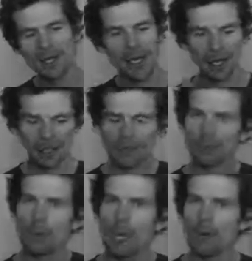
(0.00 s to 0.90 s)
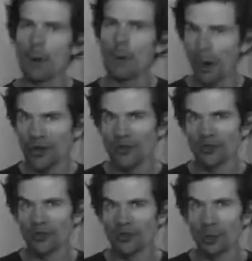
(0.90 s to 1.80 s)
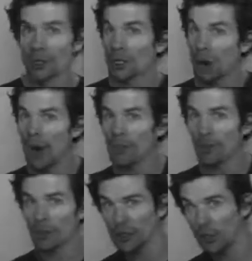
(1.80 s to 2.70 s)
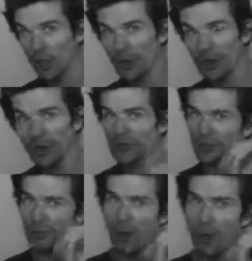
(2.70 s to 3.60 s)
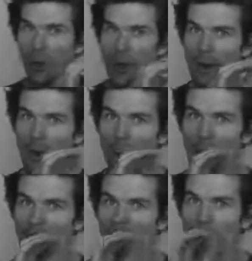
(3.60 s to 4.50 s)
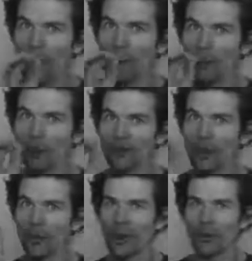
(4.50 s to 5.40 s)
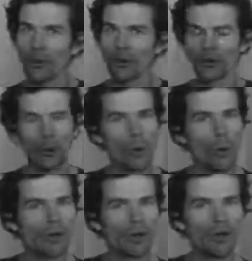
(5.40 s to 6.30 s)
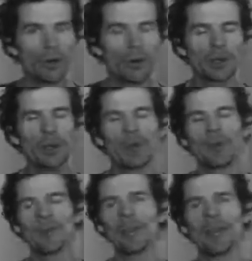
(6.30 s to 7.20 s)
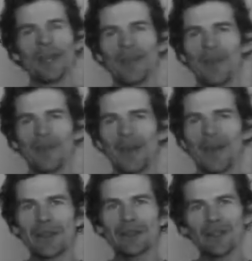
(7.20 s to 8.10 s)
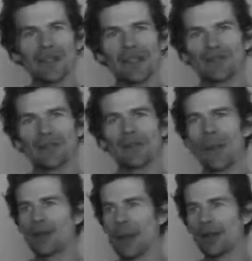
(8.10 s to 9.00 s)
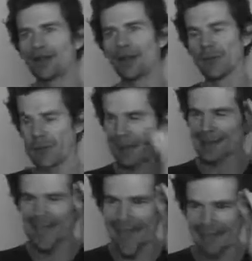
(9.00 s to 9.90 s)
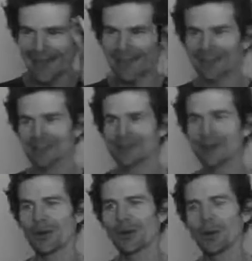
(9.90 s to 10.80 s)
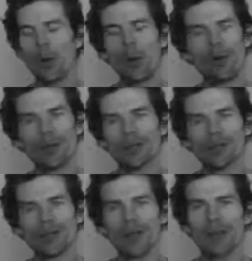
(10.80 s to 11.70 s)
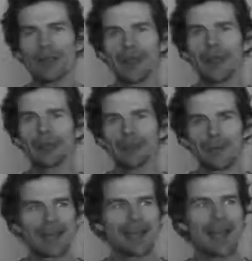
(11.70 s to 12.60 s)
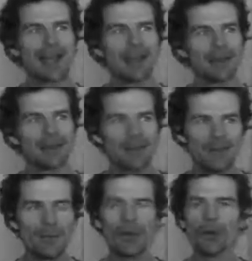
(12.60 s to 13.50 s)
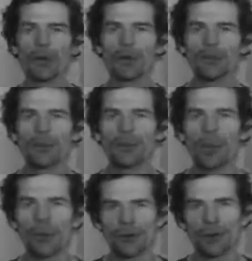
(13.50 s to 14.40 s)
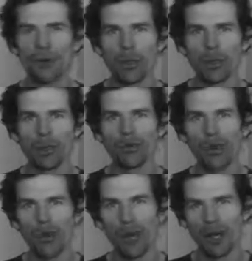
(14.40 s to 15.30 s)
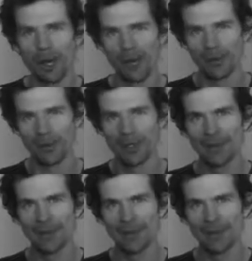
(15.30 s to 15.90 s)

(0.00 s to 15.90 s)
and I could just pick my wattages. I wouldn't go up, I wouldn't go under, I just hold that watts, hold that watts, hold that watts, all the way to the top of the climb, and that's just such a benefit. But the mentality is just so important, of having that mentality, focusing on positive thoughts the whole way up.